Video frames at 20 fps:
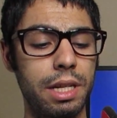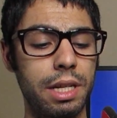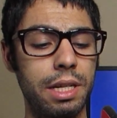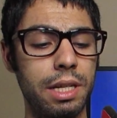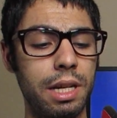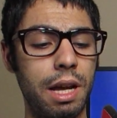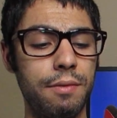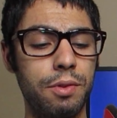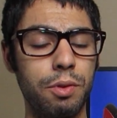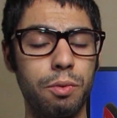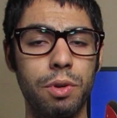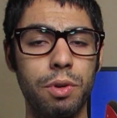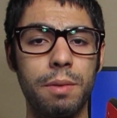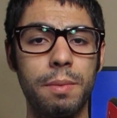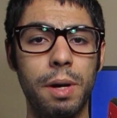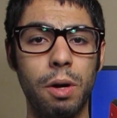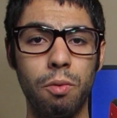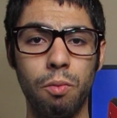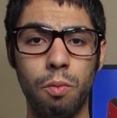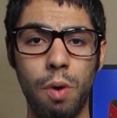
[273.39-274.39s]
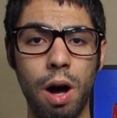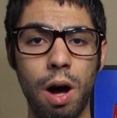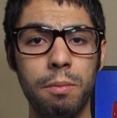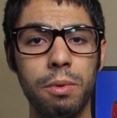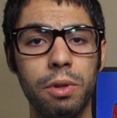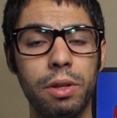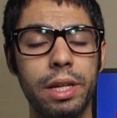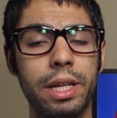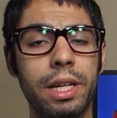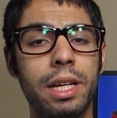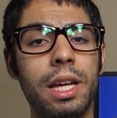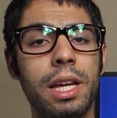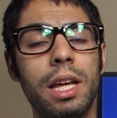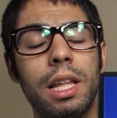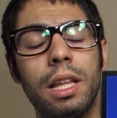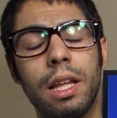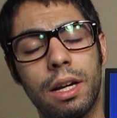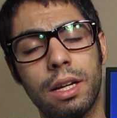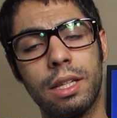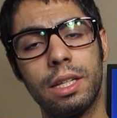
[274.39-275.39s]
I didn't have to worry about wobbling
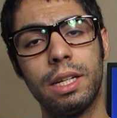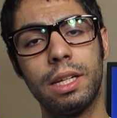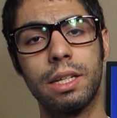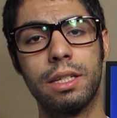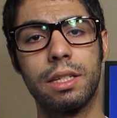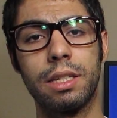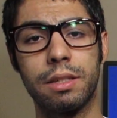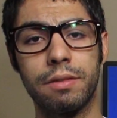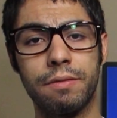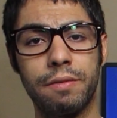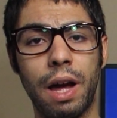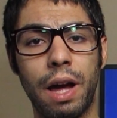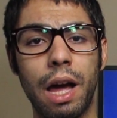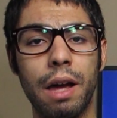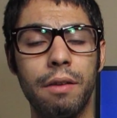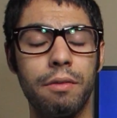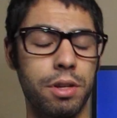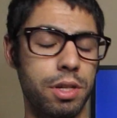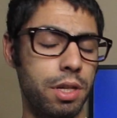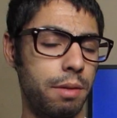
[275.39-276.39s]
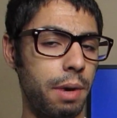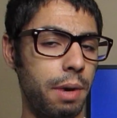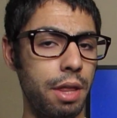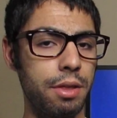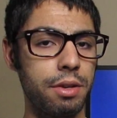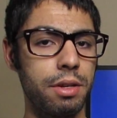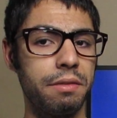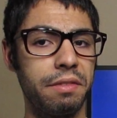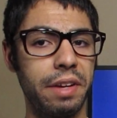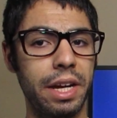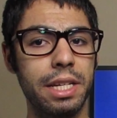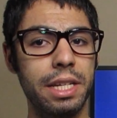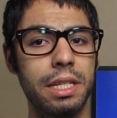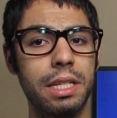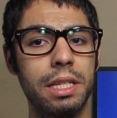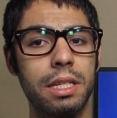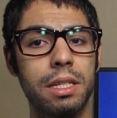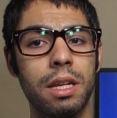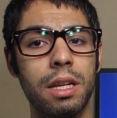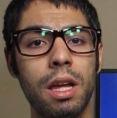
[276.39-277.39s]
like on the Nexus 5 or some other
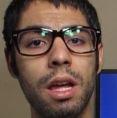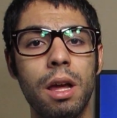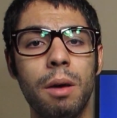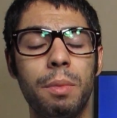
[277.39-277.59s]
devices.